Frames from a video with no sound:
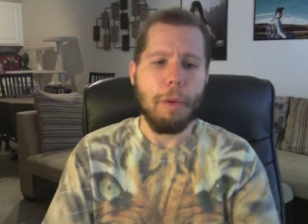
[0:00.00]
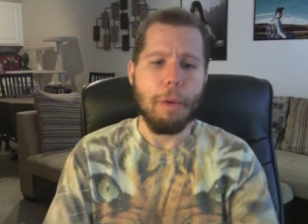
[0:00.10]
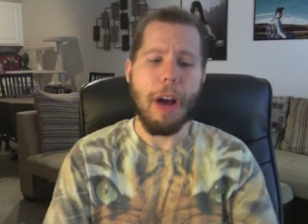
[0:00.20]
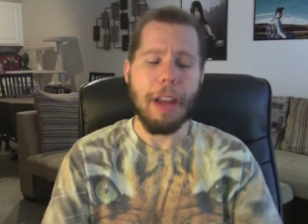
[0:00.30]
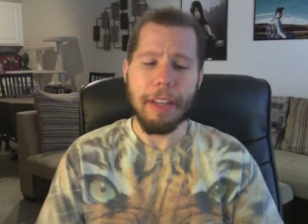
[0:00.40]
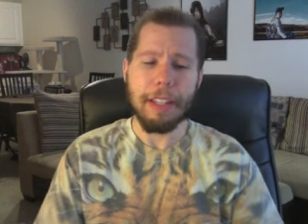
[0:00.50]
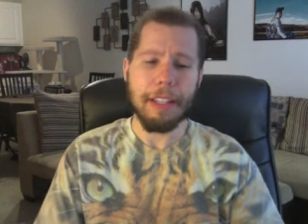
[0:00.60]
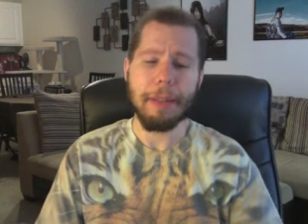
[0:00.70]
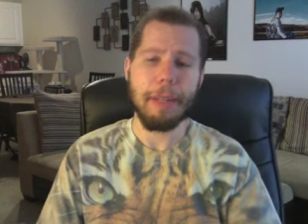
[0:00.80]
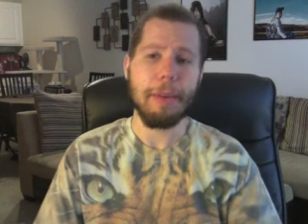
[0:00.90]
Well, I
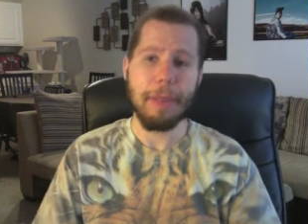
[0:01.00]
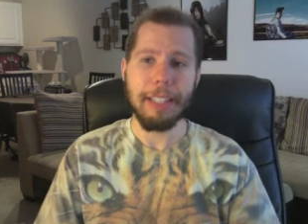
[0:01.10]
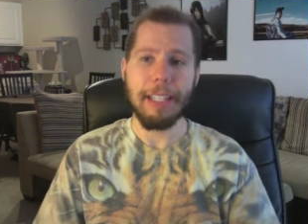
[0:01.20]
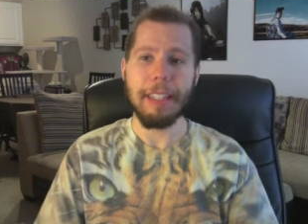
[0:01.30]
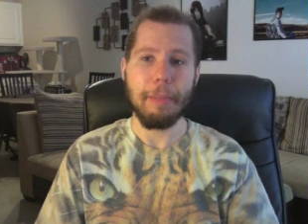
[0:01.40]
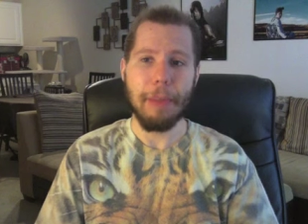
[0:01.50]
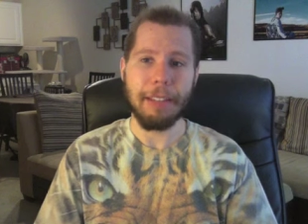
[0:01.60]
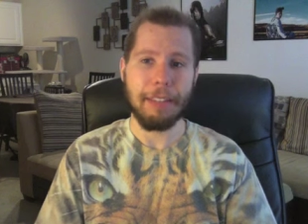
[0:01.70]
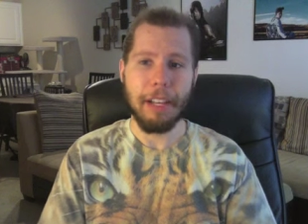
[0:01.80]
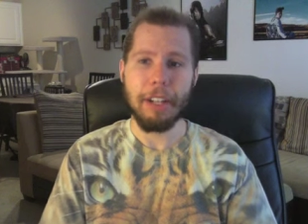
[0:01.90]
think WWE did the
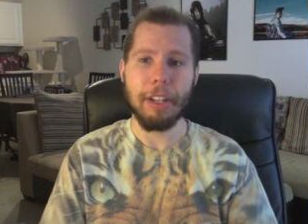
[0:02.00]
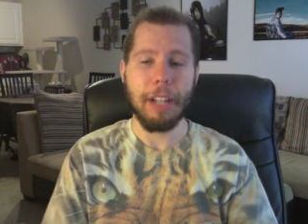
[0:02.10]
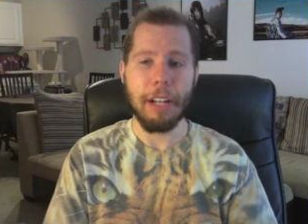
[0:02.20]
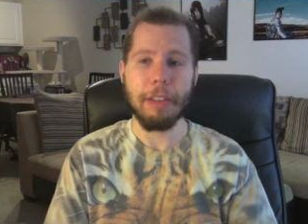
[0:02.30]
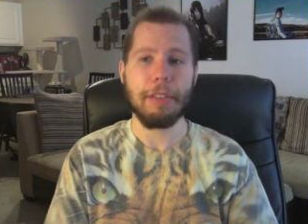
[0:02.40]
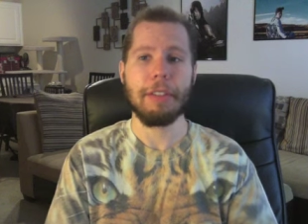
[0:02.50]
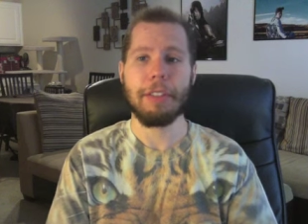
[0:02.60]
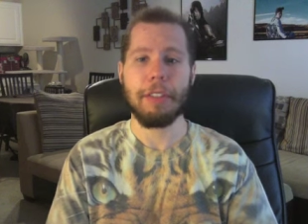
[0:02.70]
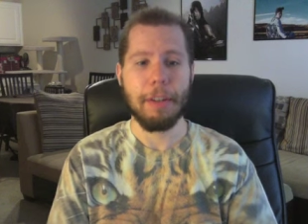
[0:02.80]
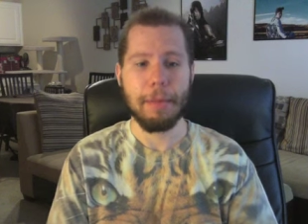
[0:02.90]
best they could under the
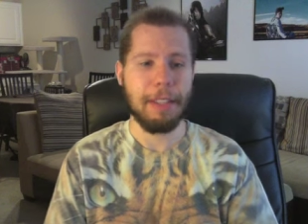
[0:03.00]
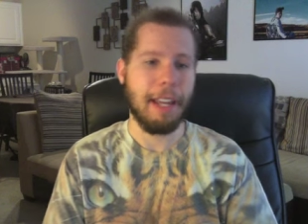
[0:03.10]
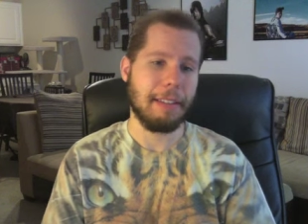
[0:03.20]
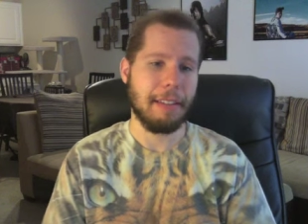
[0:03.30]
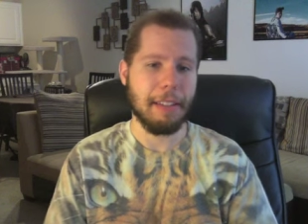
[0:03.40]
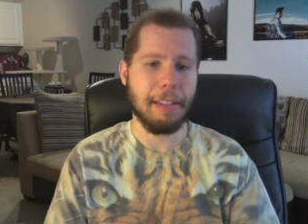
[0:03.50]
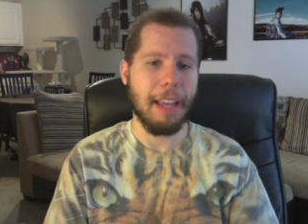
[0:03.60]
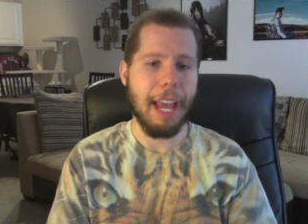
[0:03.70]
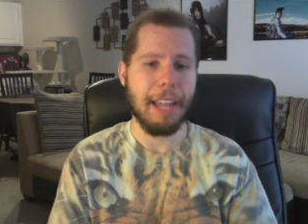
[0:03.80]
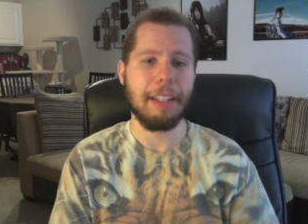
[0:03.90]
circumstances,
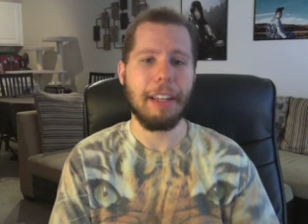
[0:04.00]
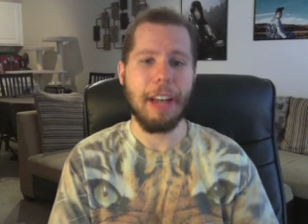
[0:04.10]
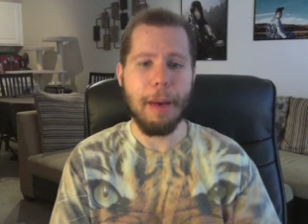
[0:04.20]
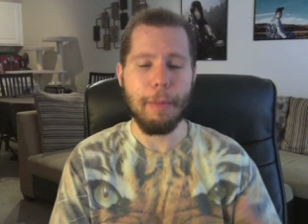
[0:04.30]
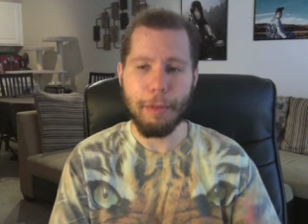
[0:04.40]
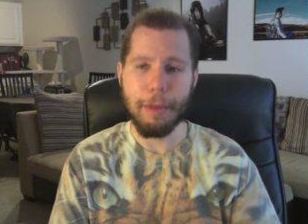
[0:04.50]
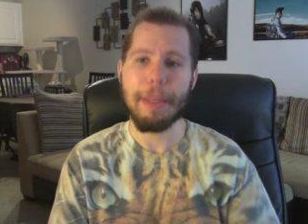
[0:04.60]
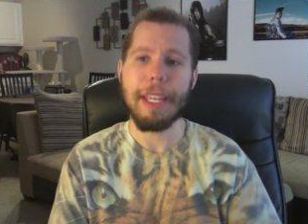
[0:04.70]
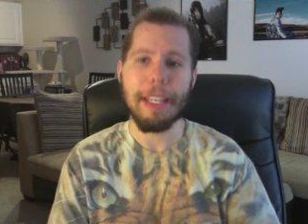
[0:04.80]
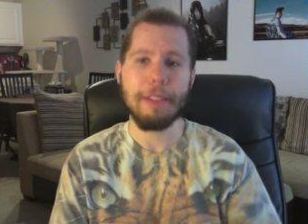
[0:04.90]
and um, for
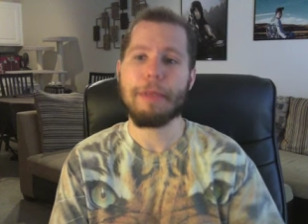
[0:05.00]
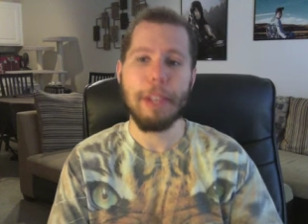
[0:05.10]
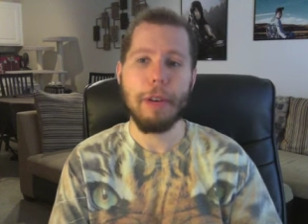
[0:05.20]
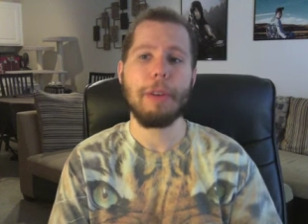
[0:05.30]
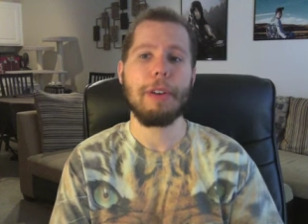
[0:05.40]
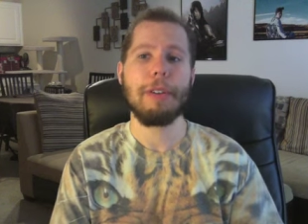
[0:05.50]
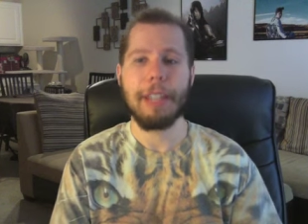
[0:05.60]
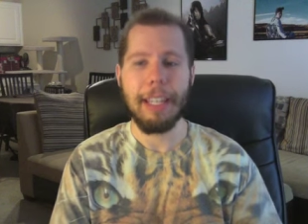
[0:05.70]
me as a viewer